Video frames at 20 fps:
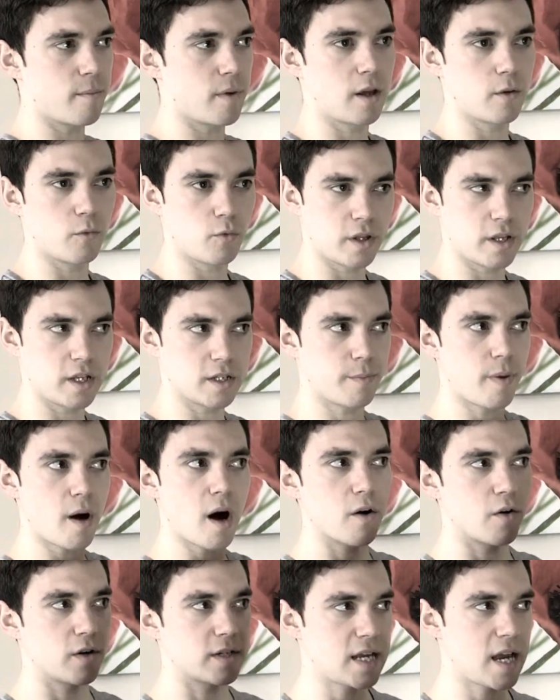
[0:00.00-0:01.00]
like one of these
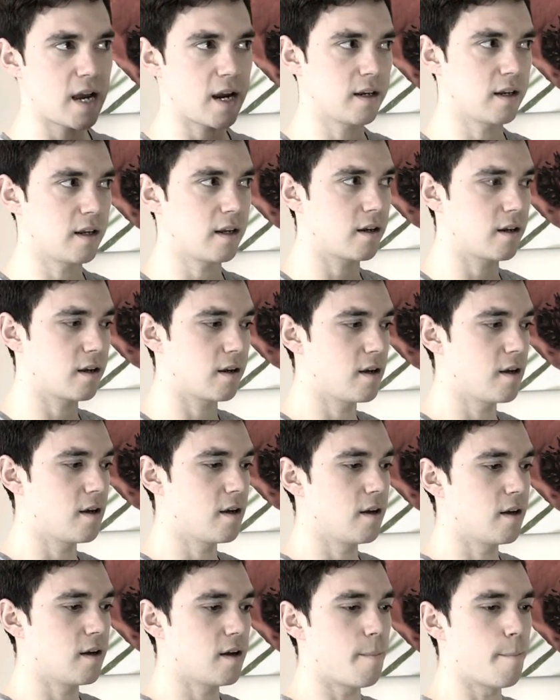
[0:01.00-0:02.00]
pyrotechnic
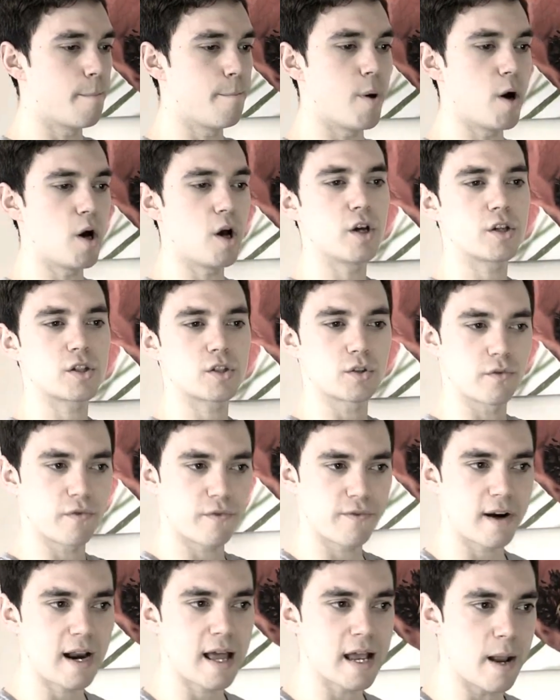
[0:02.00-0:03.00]
bursts of
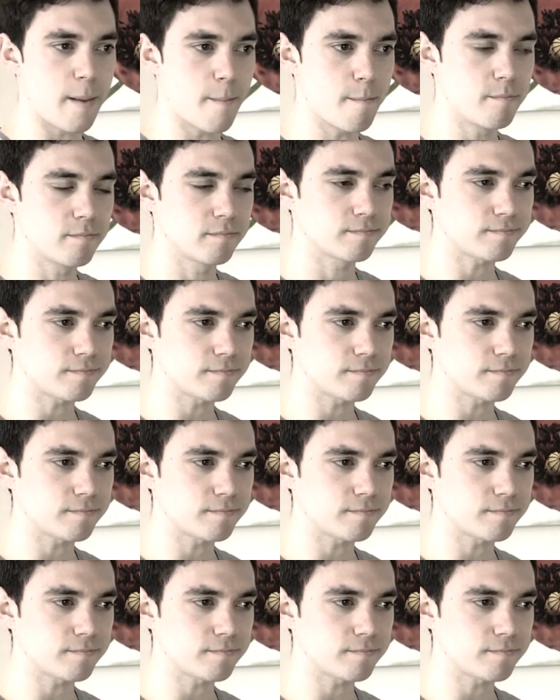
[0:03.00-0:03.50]
flame,